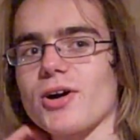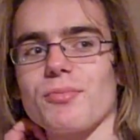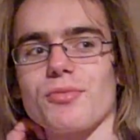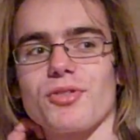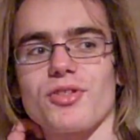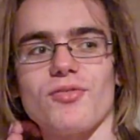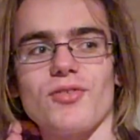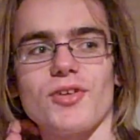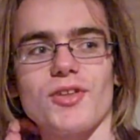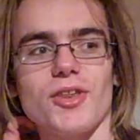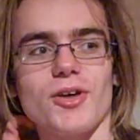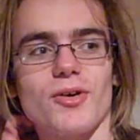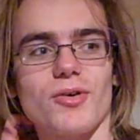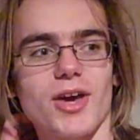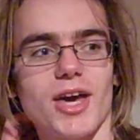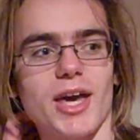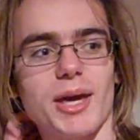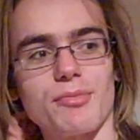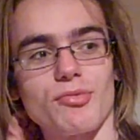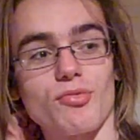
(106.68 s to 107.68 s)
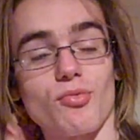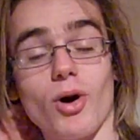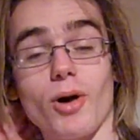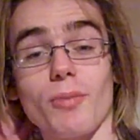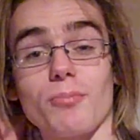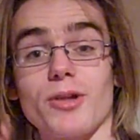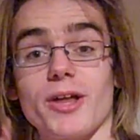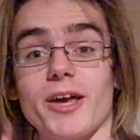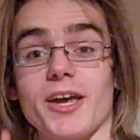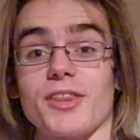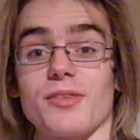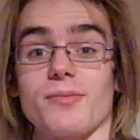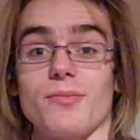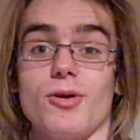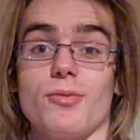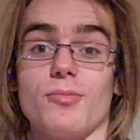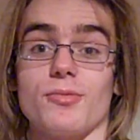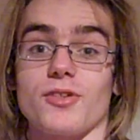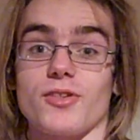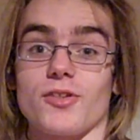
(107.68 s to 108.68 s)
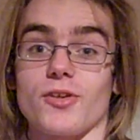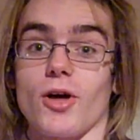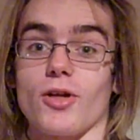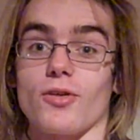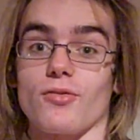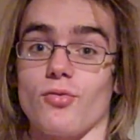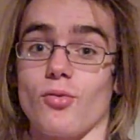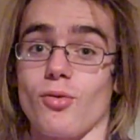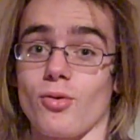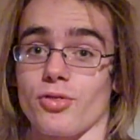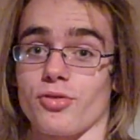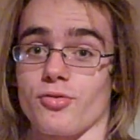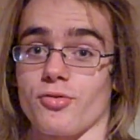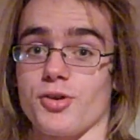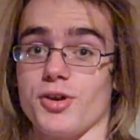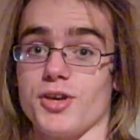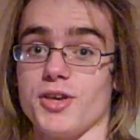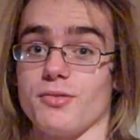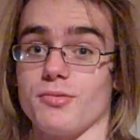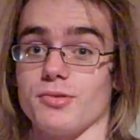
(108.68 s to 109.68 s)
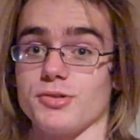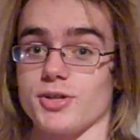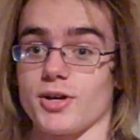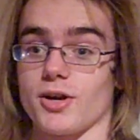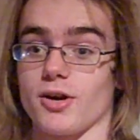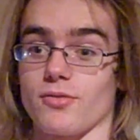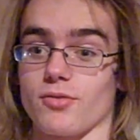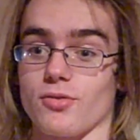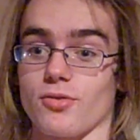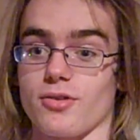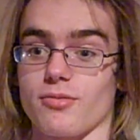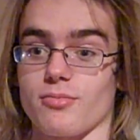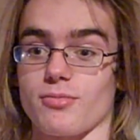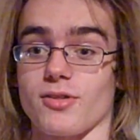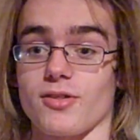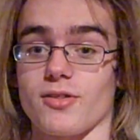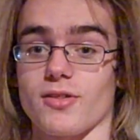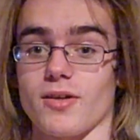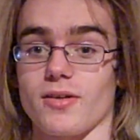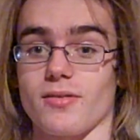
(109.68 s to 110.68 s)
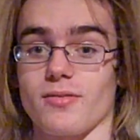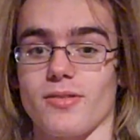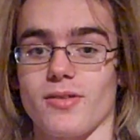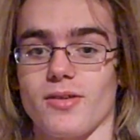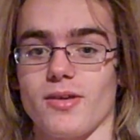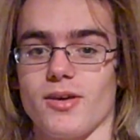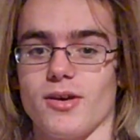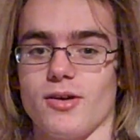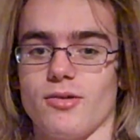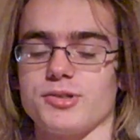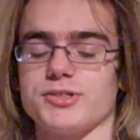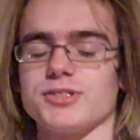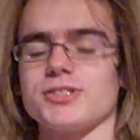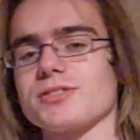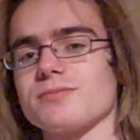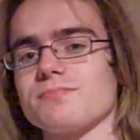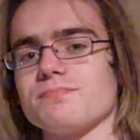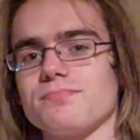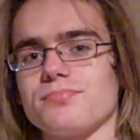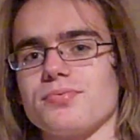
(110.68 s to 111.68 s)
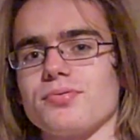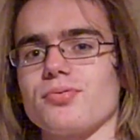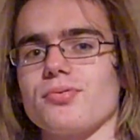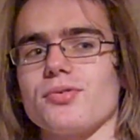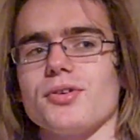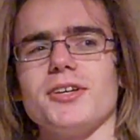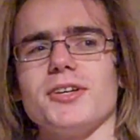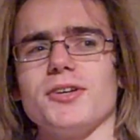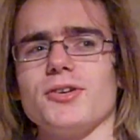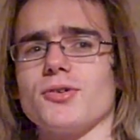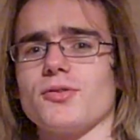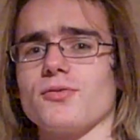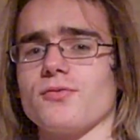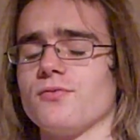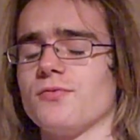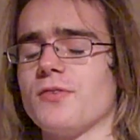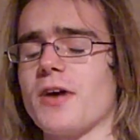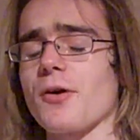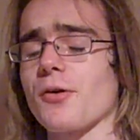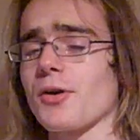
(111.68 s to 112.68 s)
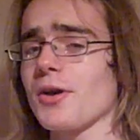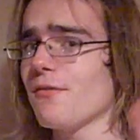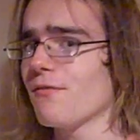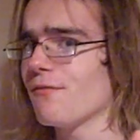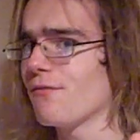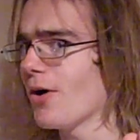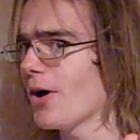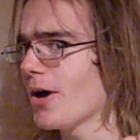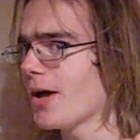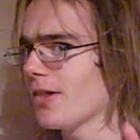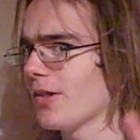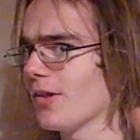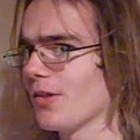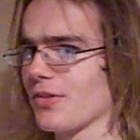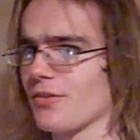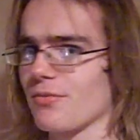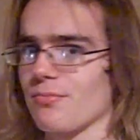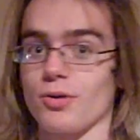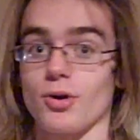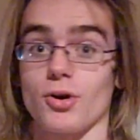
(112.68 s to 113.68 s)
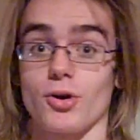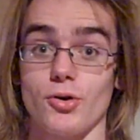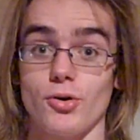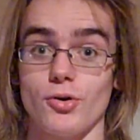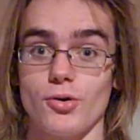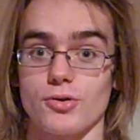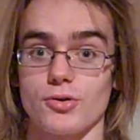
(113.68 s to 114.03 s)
when it comes to video games, what I'm playing at the moment is God of War 3, which I got for Christmas. Which is pretty good, very violent, but